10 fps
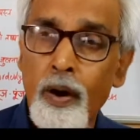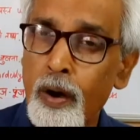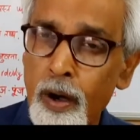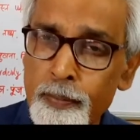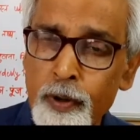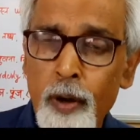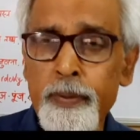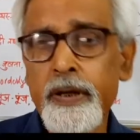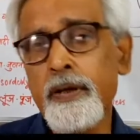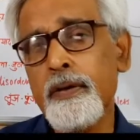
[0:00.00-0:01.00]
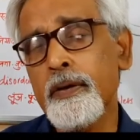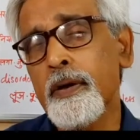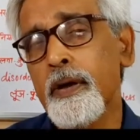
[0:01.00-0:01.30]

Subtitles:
hobnobbing